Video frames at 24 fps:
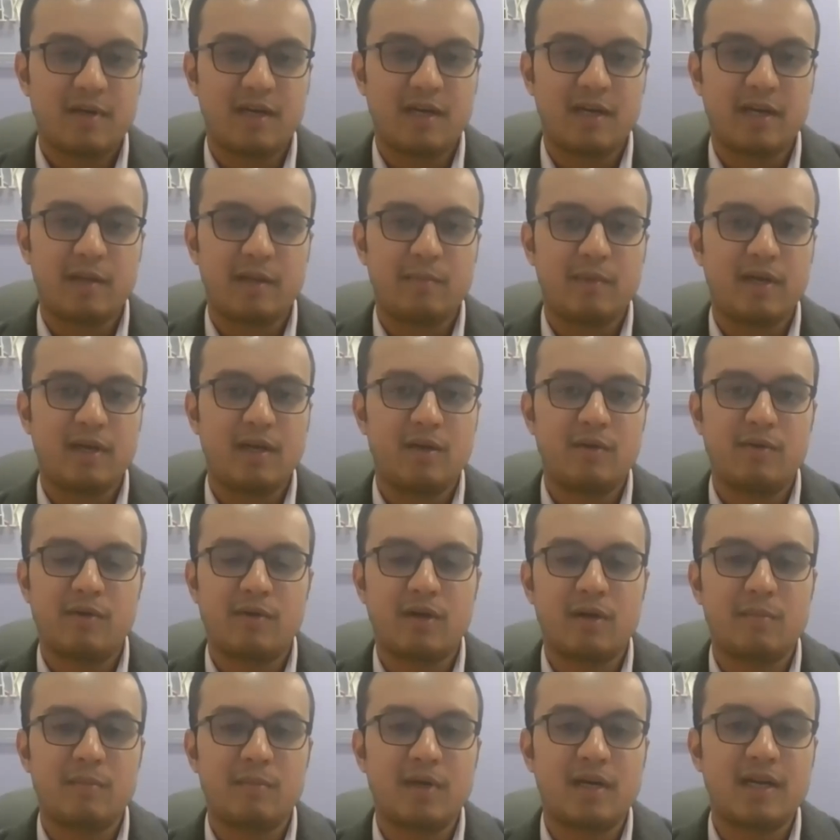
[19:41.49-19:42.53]
ultimately you've
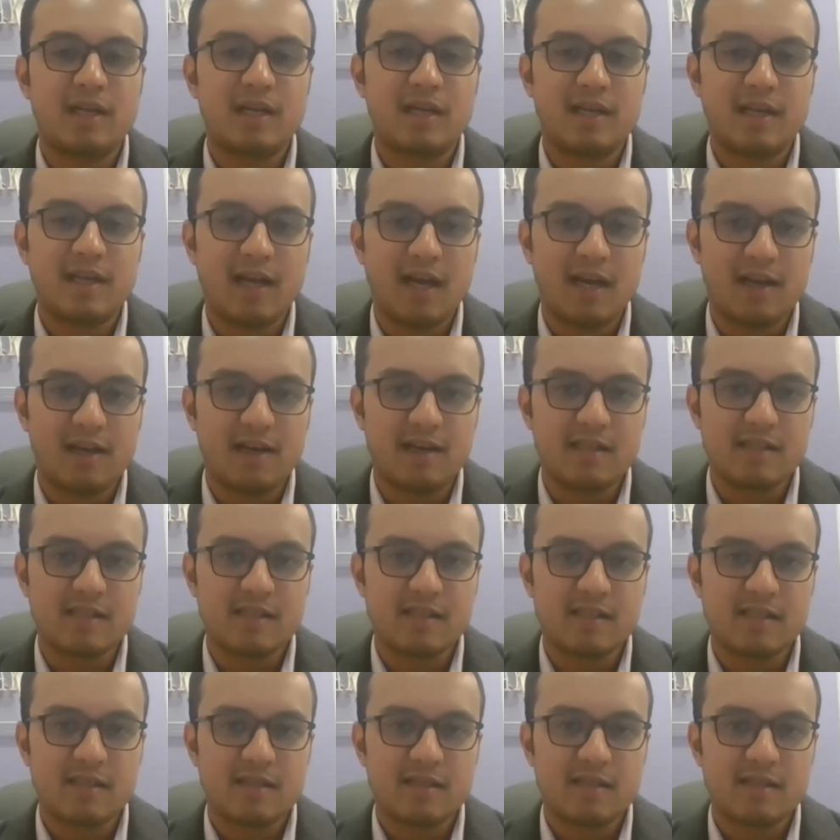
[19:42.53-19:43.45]
not burnt any calories.